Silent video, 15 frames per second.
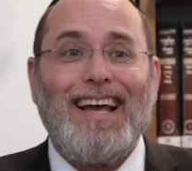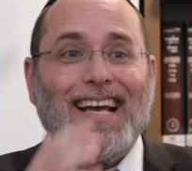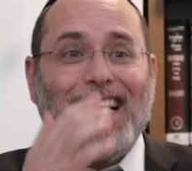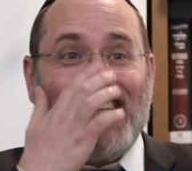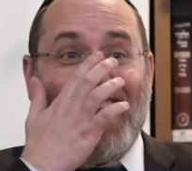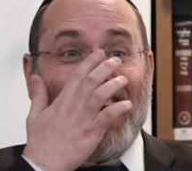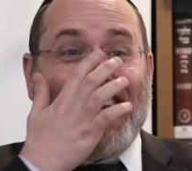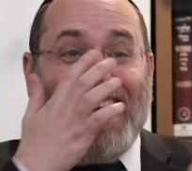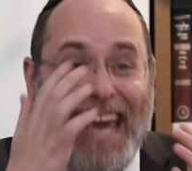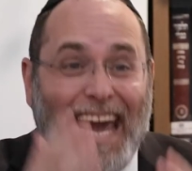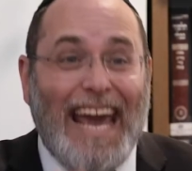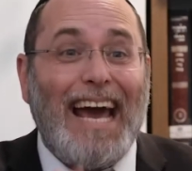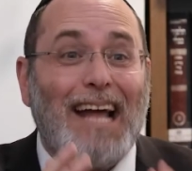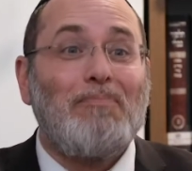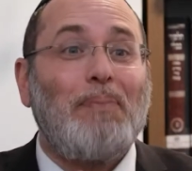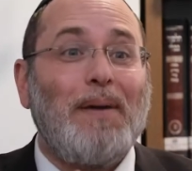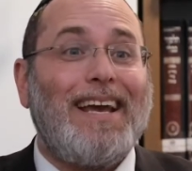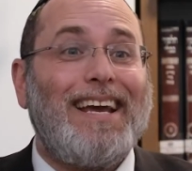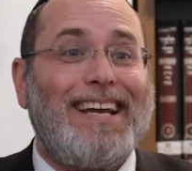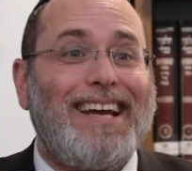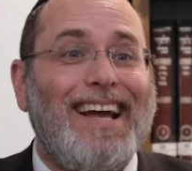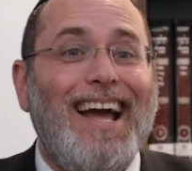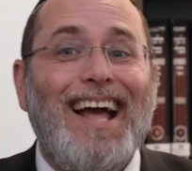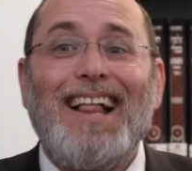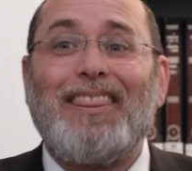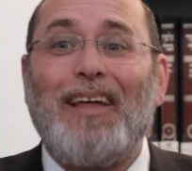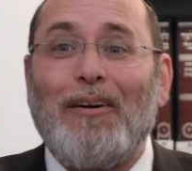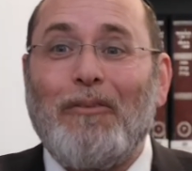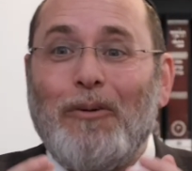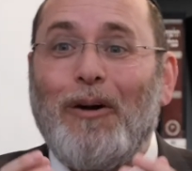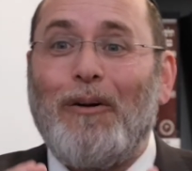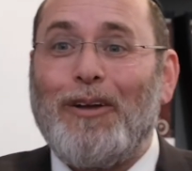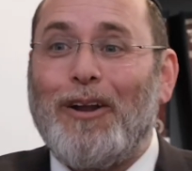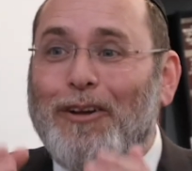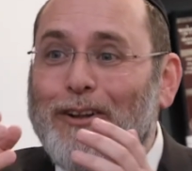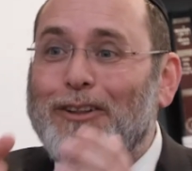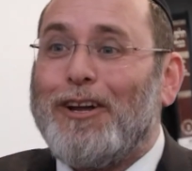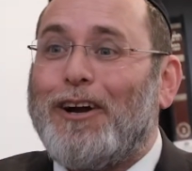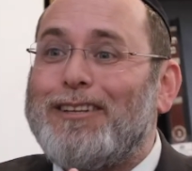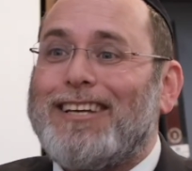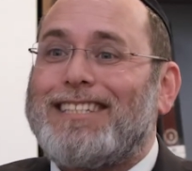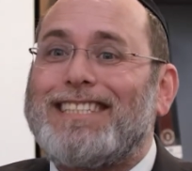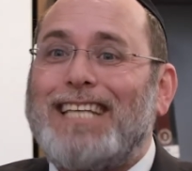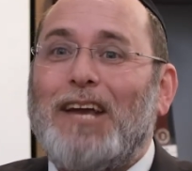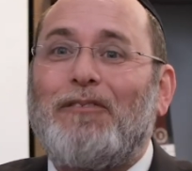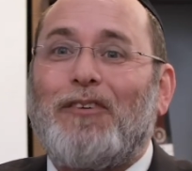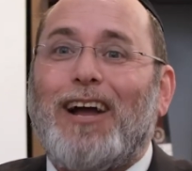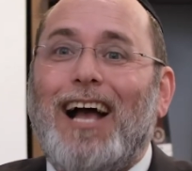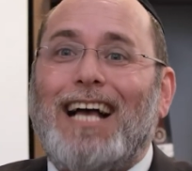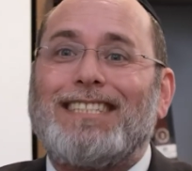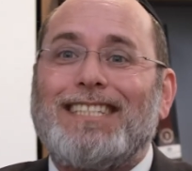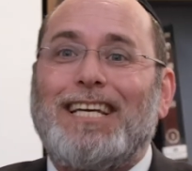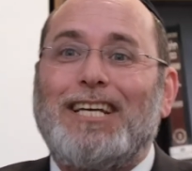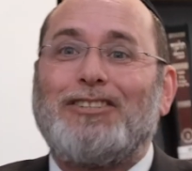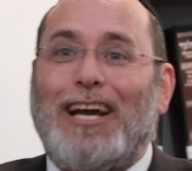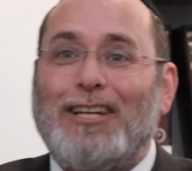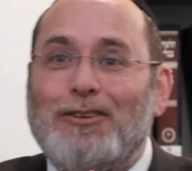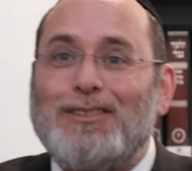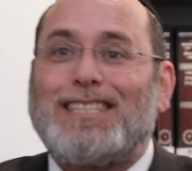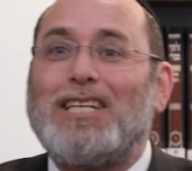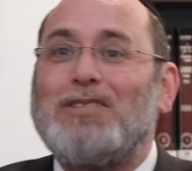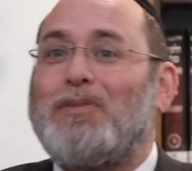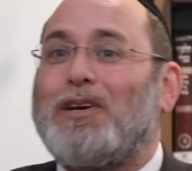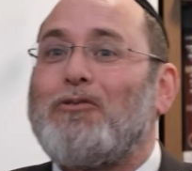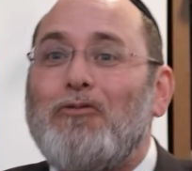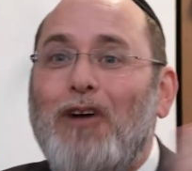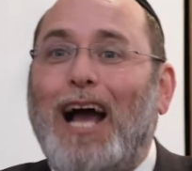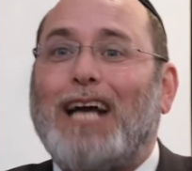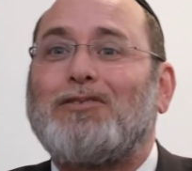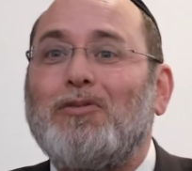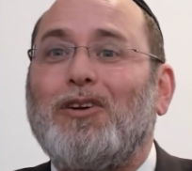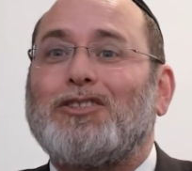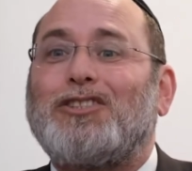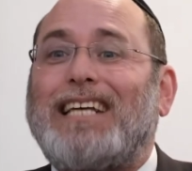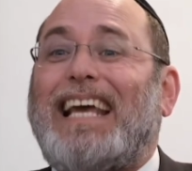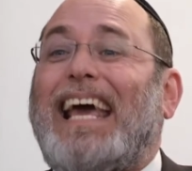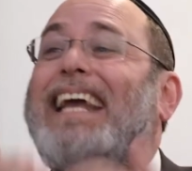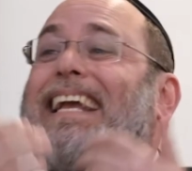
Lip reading: He said, it can't be that, you learn the Sefer Chazon Ish and you see he's bringing rise from all shots. It